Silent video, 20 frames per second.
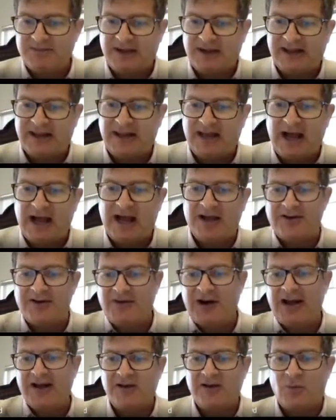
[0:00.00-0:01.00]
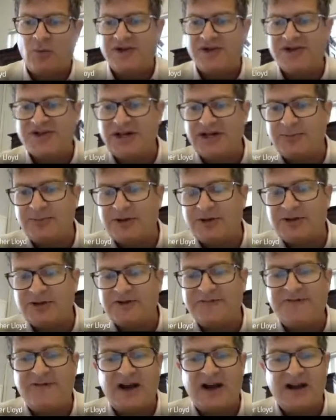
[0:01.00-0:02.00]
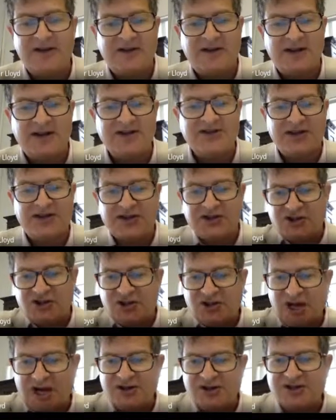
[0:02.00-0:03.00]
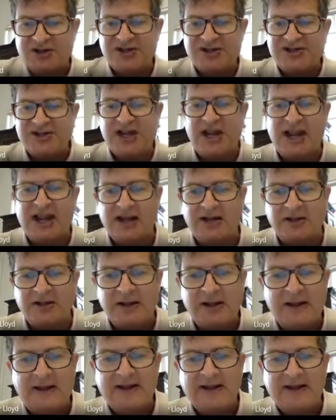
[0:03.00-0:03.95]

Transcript: By the other end, 1 centimeter is 5 years, and it changes scale,